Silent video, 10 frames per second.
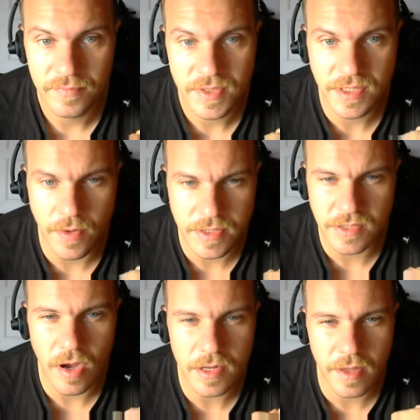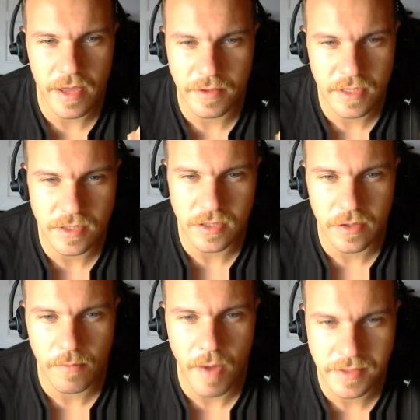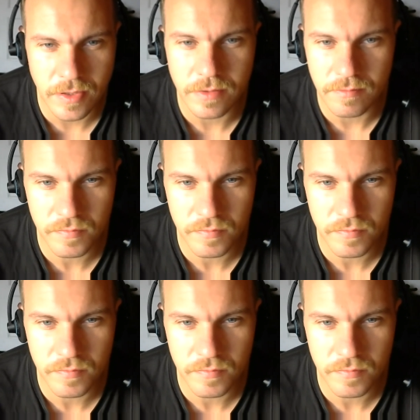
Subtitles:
So it's not like digital nomads are